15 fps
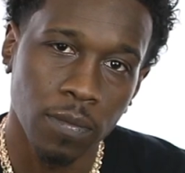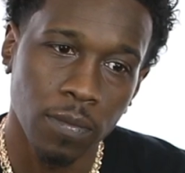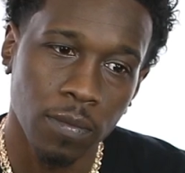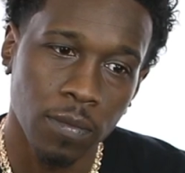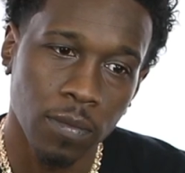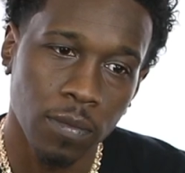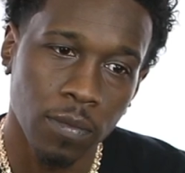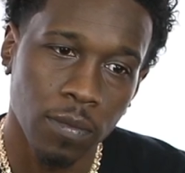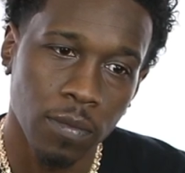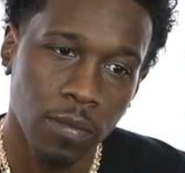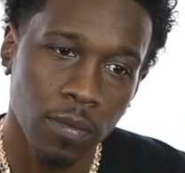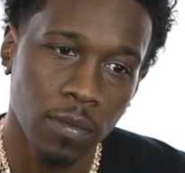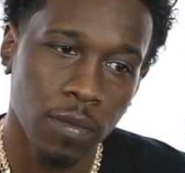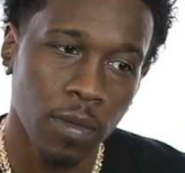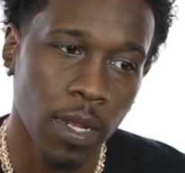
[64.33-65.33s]
of cheesy?
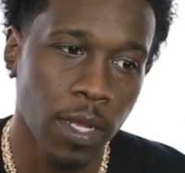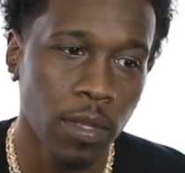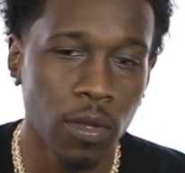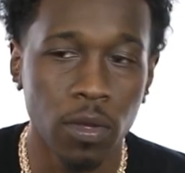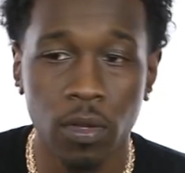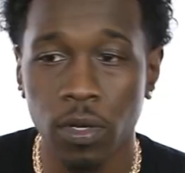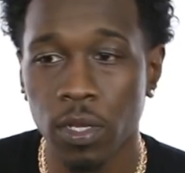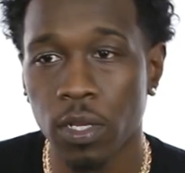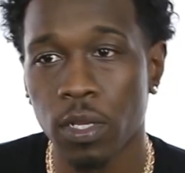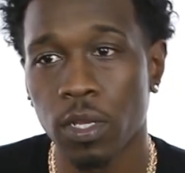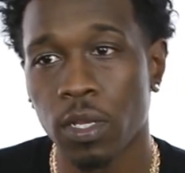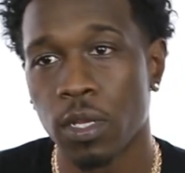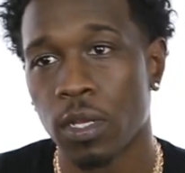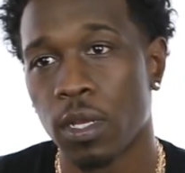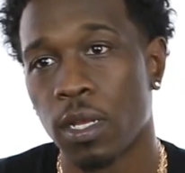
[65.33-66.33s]
Like you don't
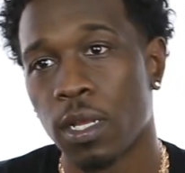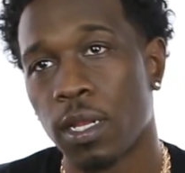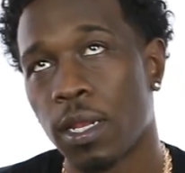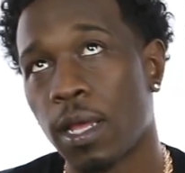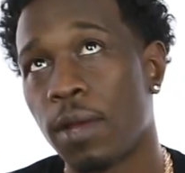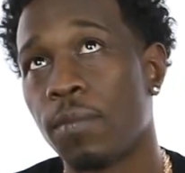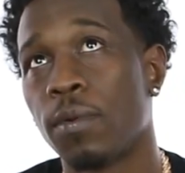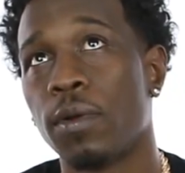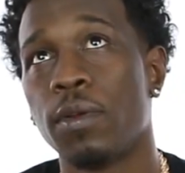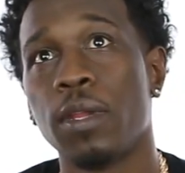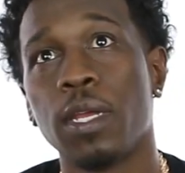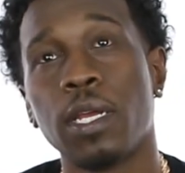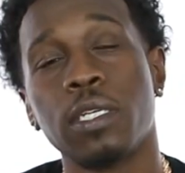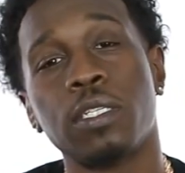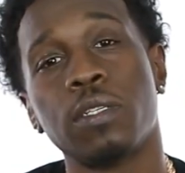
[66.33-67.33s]
even, Like bro,
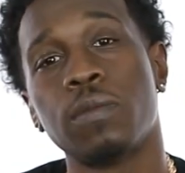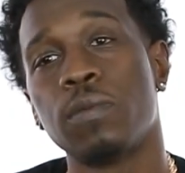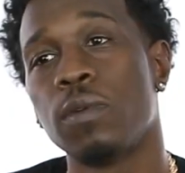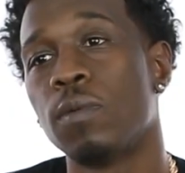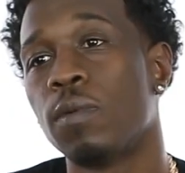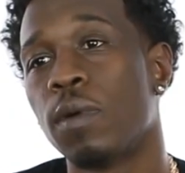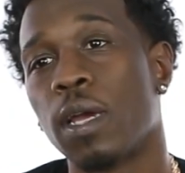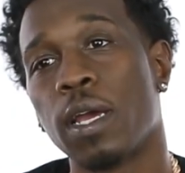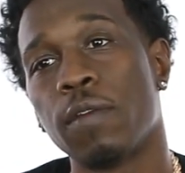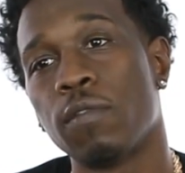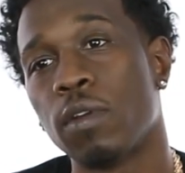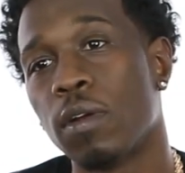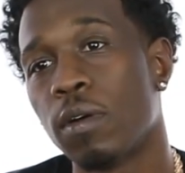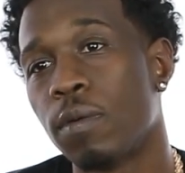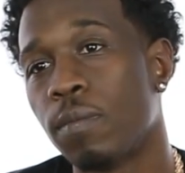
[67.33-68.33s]
niggas just be
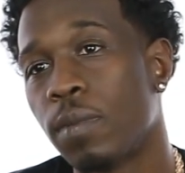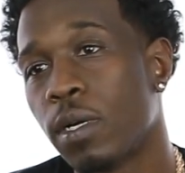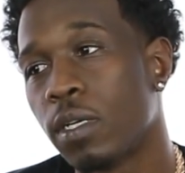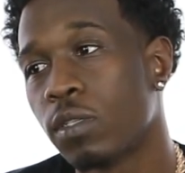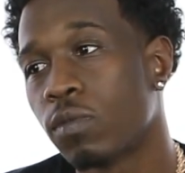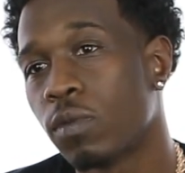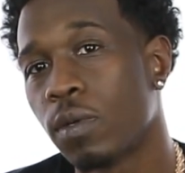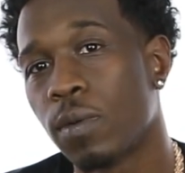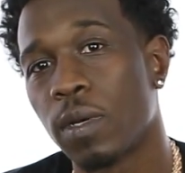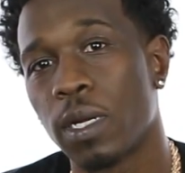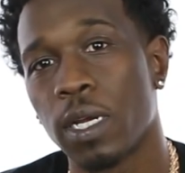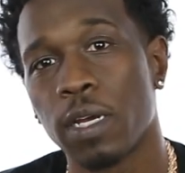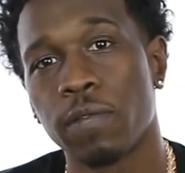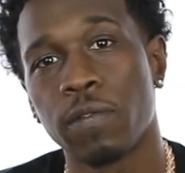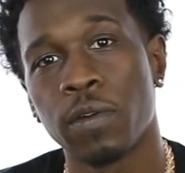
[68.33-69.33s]
having on bus with
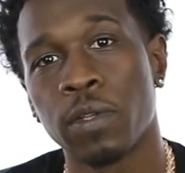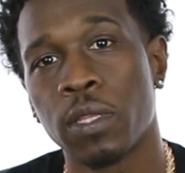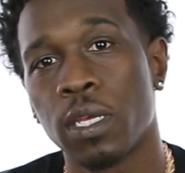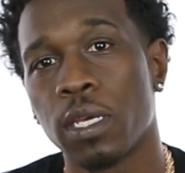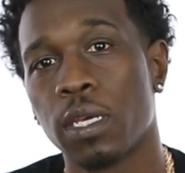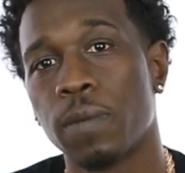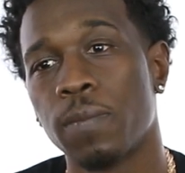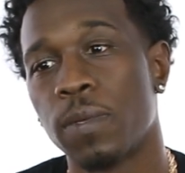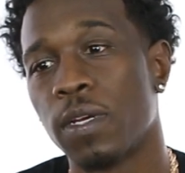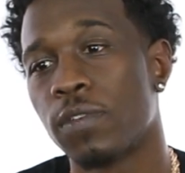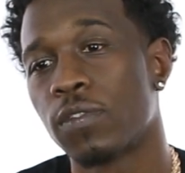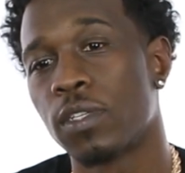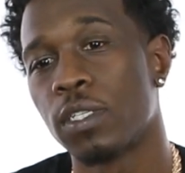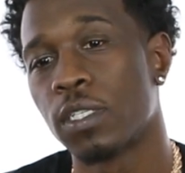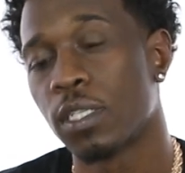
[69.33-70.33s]
whatever, thinking
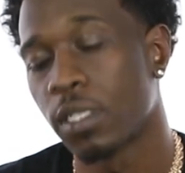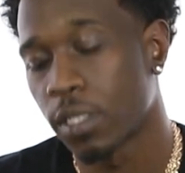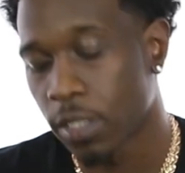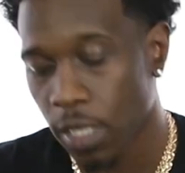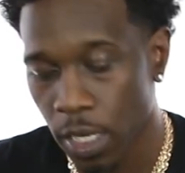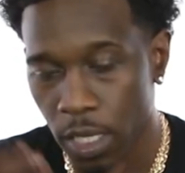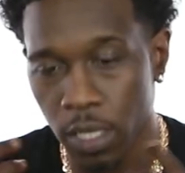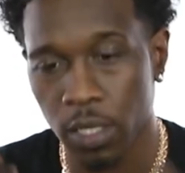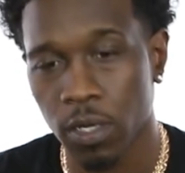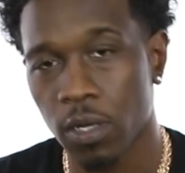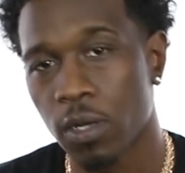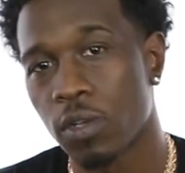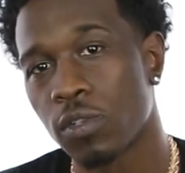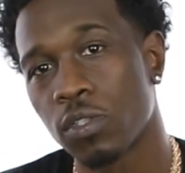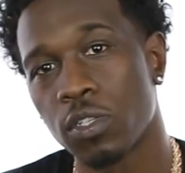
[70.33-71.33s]
bus can just say the
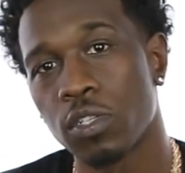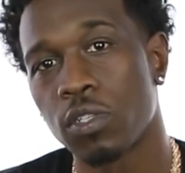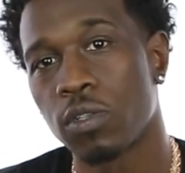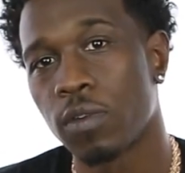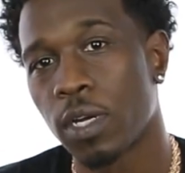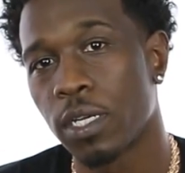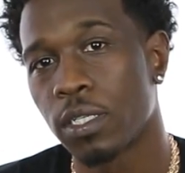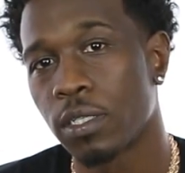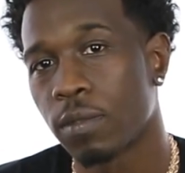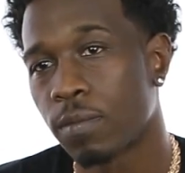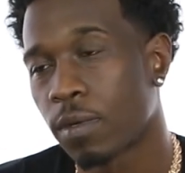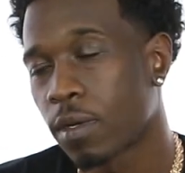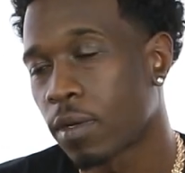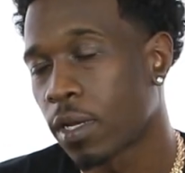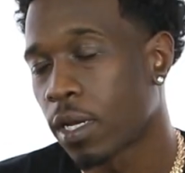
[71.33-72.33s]
whole situation,
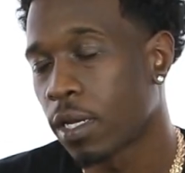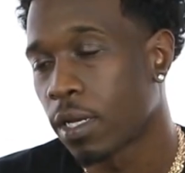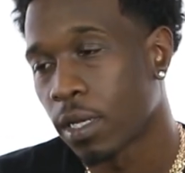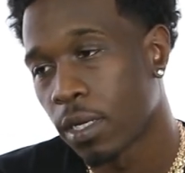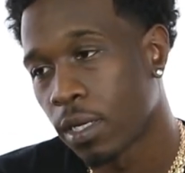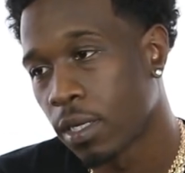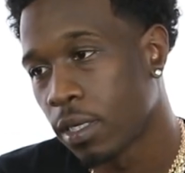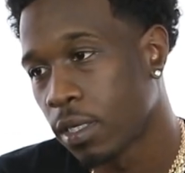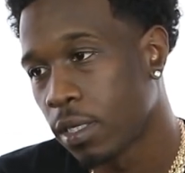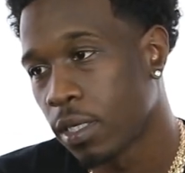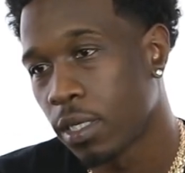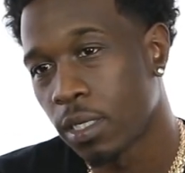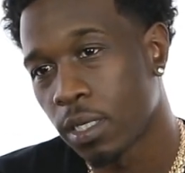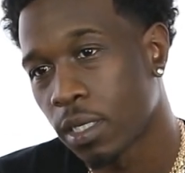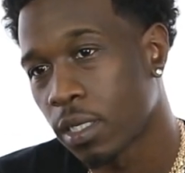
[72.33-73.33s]
bro. Like
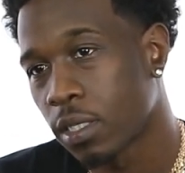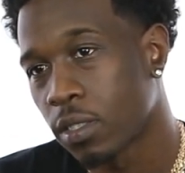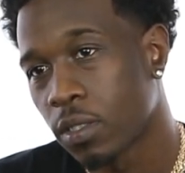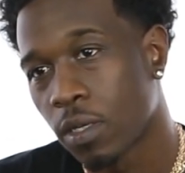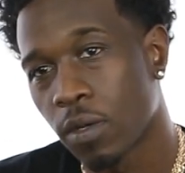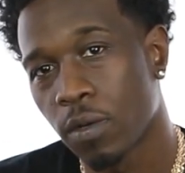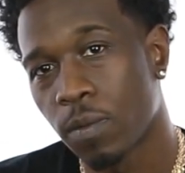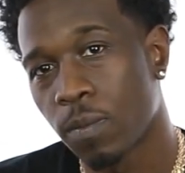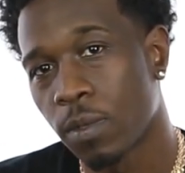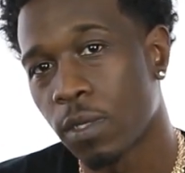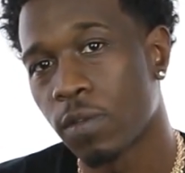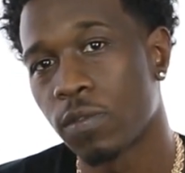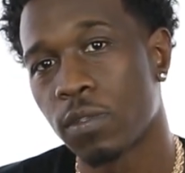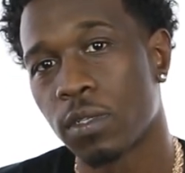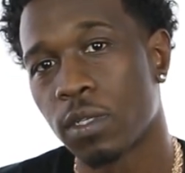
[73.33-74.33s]
these niggas know the
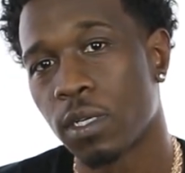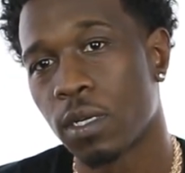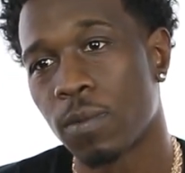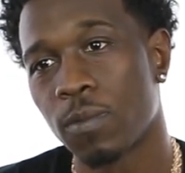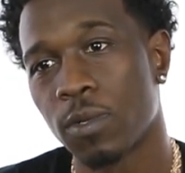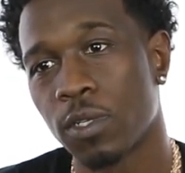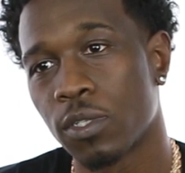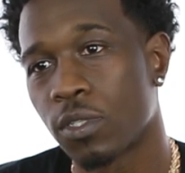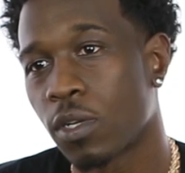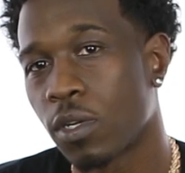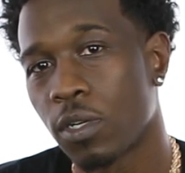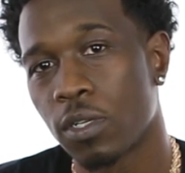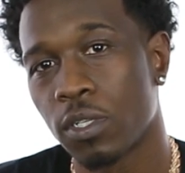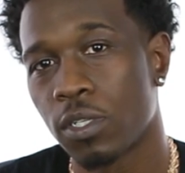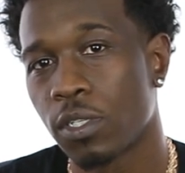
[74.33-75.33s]
buffs come with
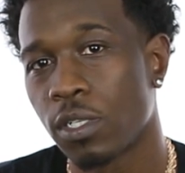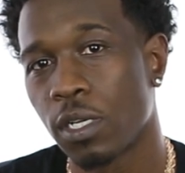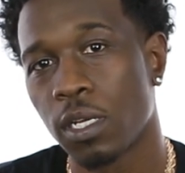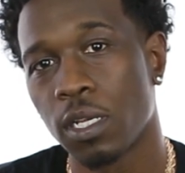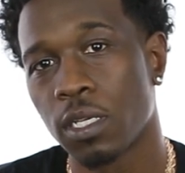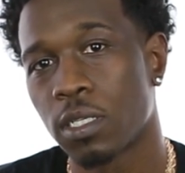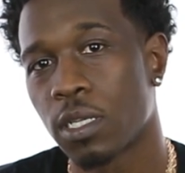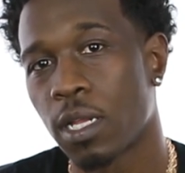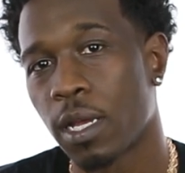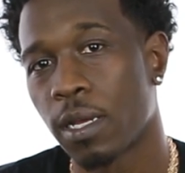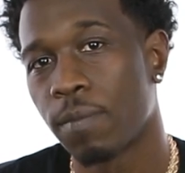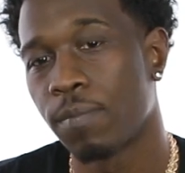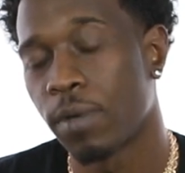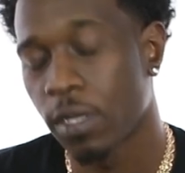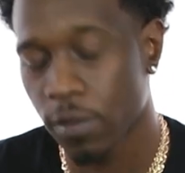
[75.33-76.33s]
certain shit. It's
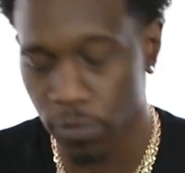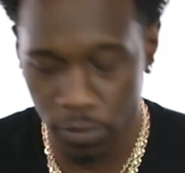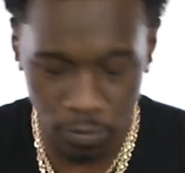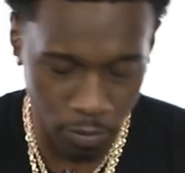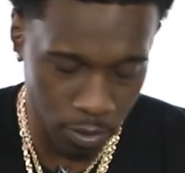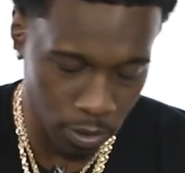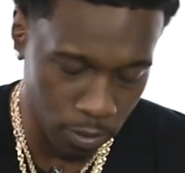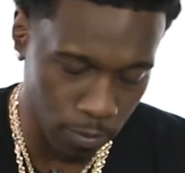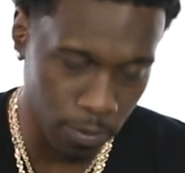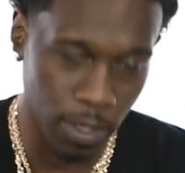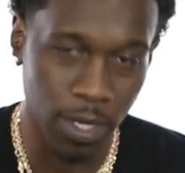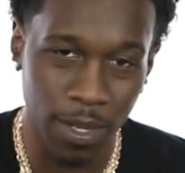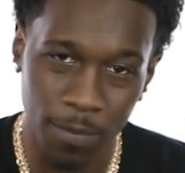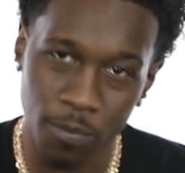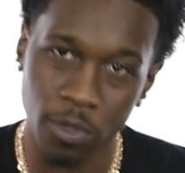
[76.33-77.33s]
like buffs with the
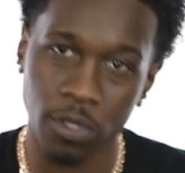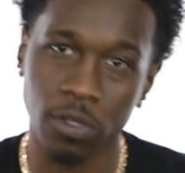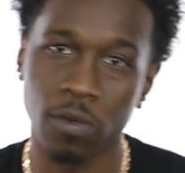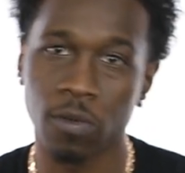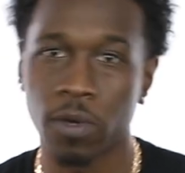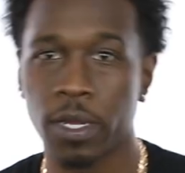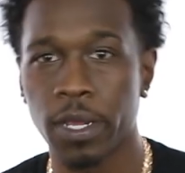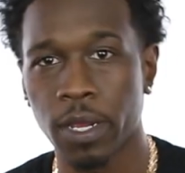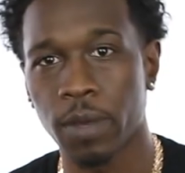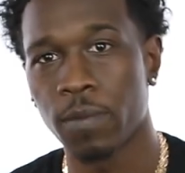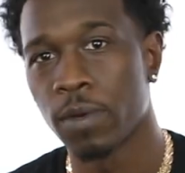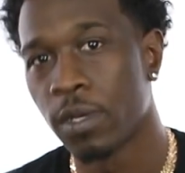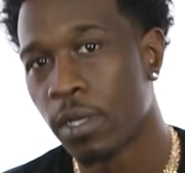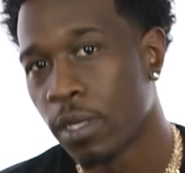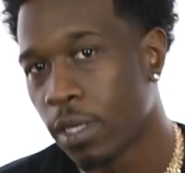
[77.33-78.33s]
wham, with the wham.
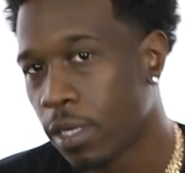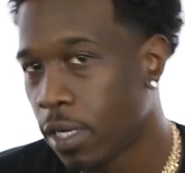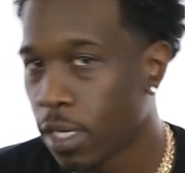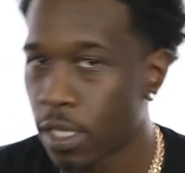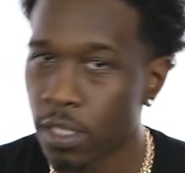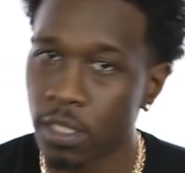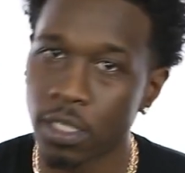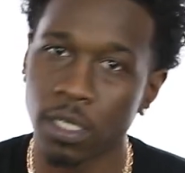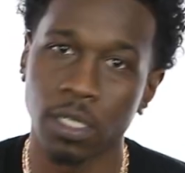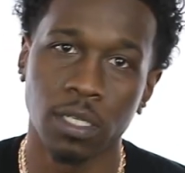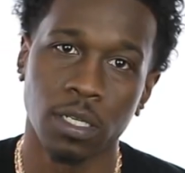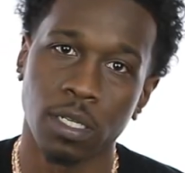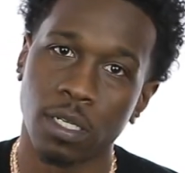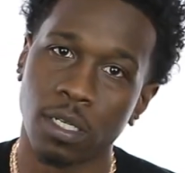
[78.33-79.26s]
Niggas just